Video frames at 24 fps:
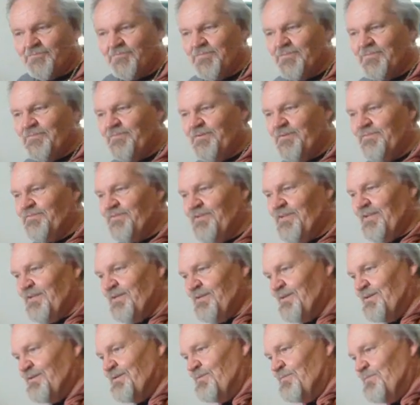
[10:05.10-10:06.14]

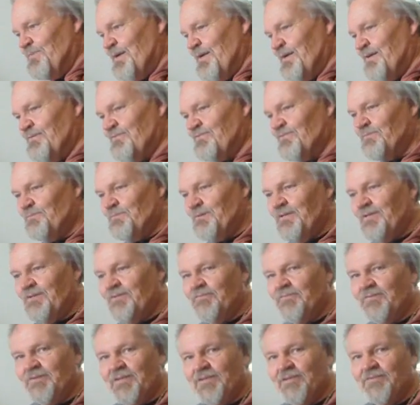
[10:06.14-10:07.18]
1,500 pounds would be
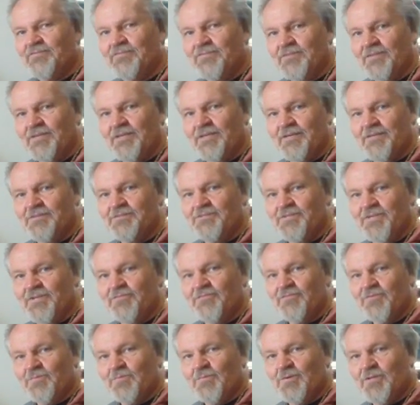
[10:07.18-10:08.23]
easily
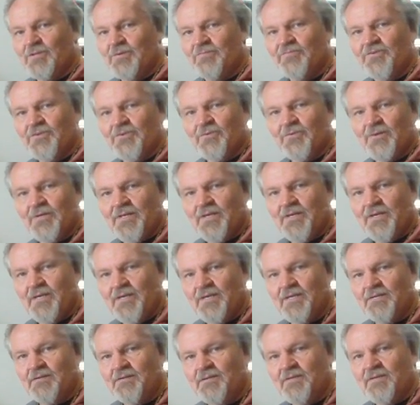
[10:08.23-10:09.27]
achievable if you were to hit,
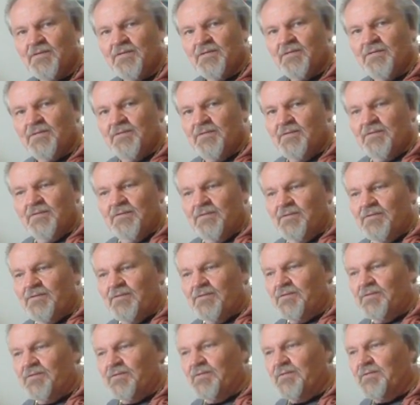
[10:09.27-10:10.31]
you
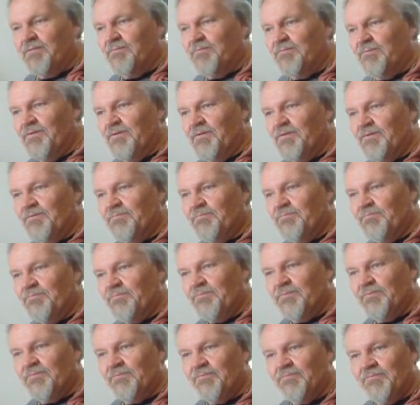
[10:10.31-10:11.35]
know,
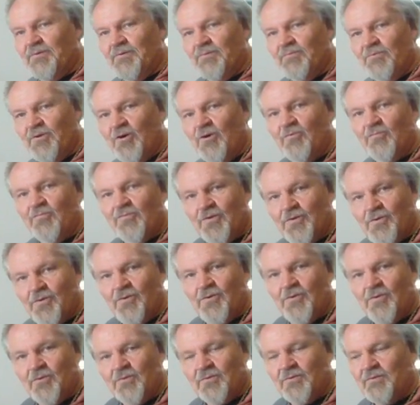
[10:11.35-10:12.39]
a gopher
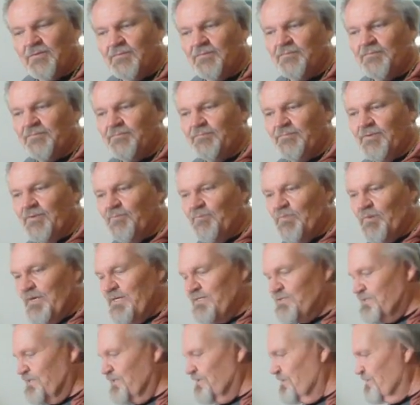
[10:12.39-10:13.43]
hole or
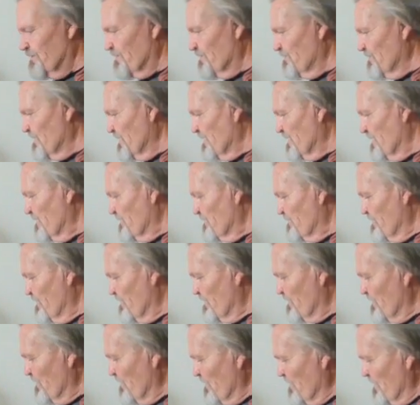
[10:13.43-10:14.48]
impression in the ground
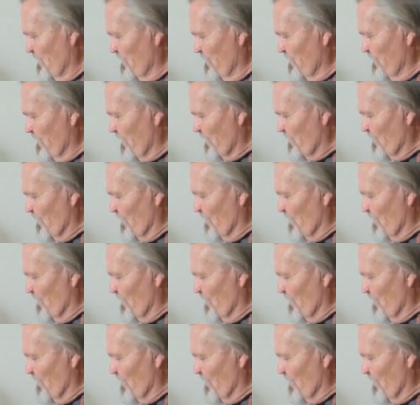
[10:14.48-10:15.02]
that